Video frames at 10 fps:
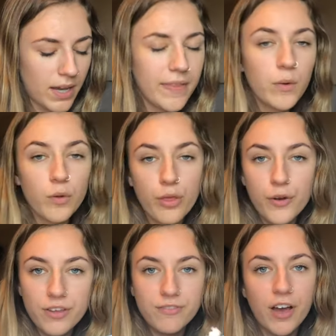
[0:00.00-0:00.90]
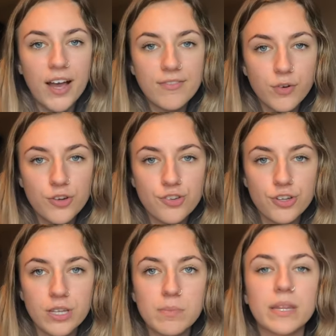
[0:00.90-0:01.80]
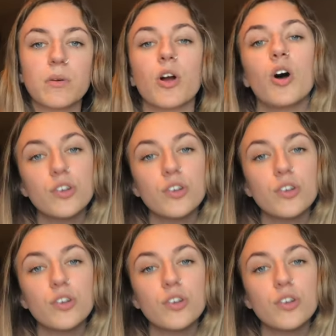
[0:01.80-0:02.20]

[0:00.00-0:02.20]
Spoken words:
and they were 35 originally, but they were